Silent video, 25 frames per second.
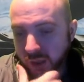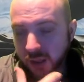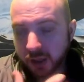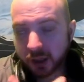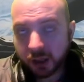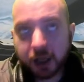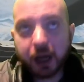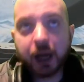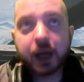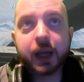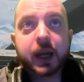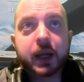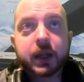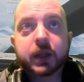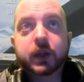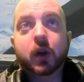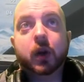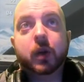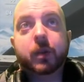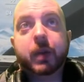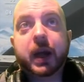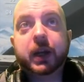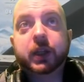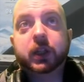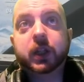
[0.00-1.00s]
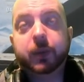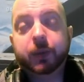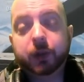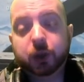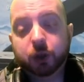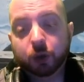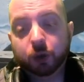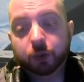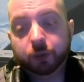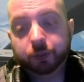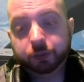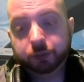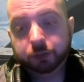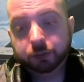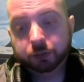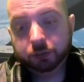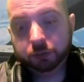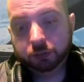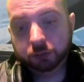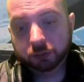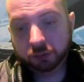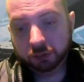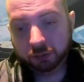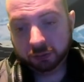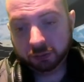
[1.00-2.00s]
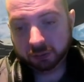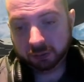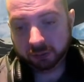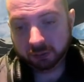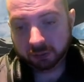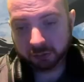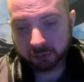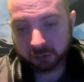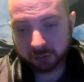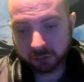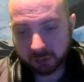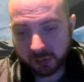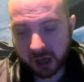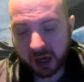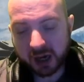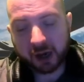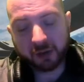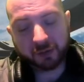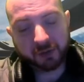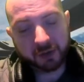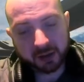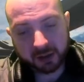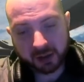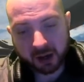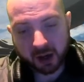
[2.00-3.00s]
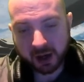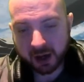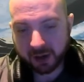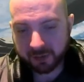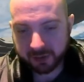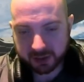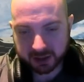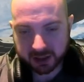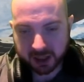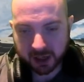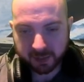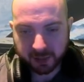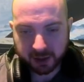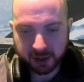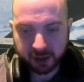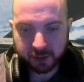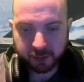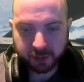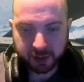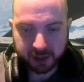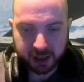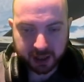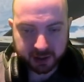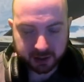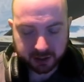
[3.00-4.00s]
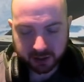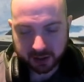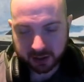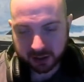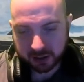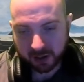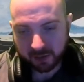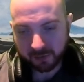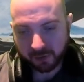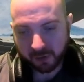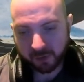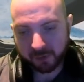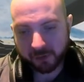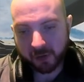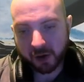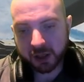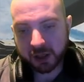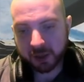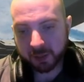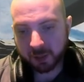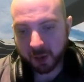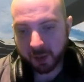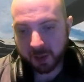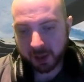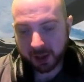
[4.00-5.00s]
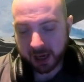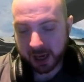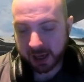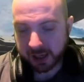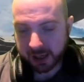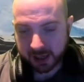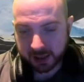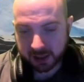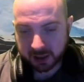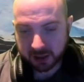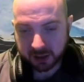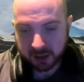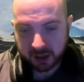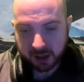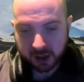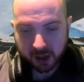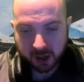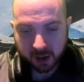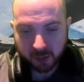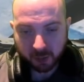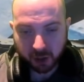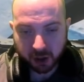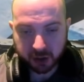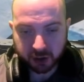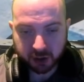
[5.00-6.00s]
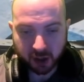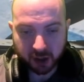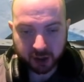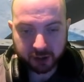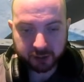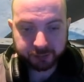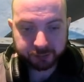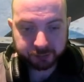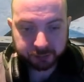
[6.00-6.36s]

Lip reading: Gladiator is not a bad ship at all. I love the Sabre though, but yes, for a fighter bomber, Gladiator is pretty solid.